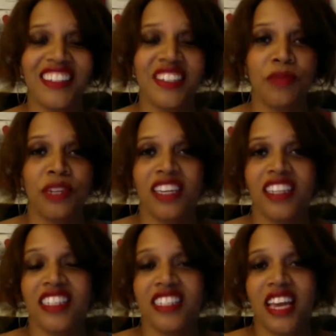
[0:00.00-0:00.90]
You're picking the
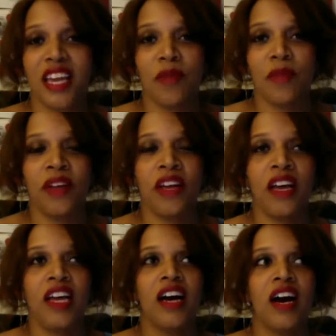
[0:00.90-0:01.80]
same
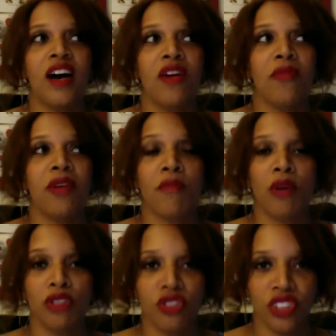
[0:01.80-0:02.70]

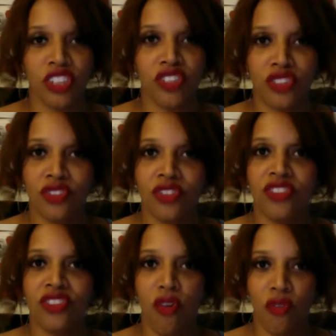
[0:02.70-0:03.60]
emotional issues
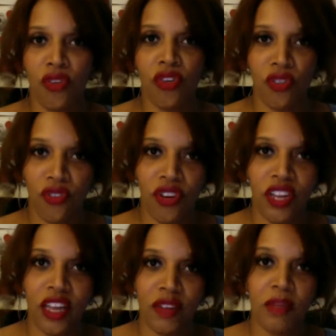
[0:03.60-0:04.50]
over and over
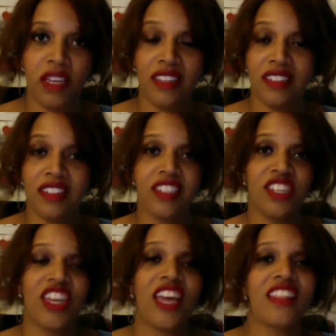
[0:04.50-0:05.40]
again, because until you
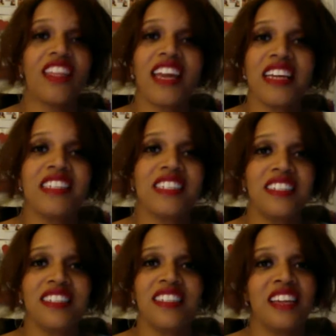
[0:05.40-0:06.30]
get the
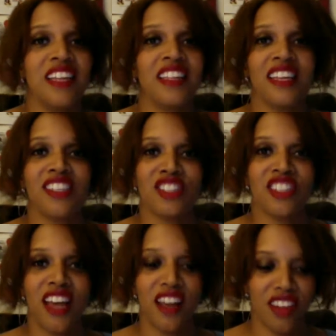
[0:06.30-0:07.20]
lesson, that's
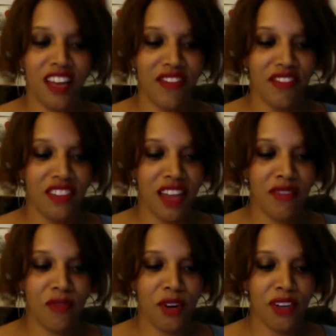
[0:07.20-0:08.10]
just how life
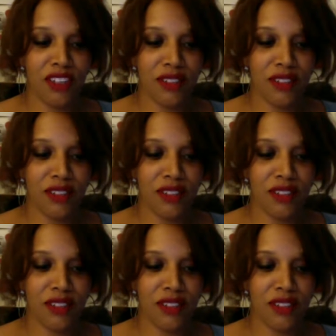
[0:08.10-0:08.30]
works.